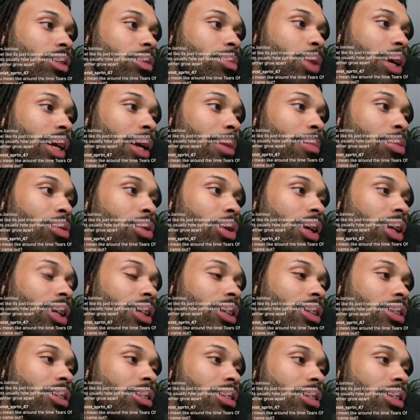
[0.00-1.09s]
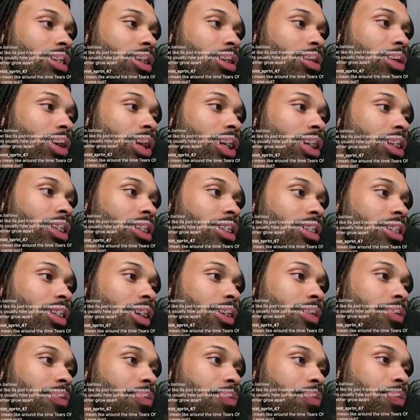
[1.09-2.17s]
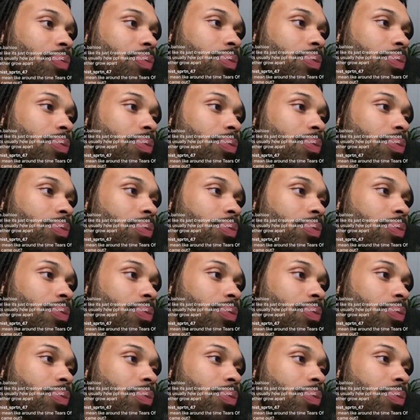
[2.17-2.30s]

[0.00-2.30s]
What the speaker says: breaking point in careers and stuff.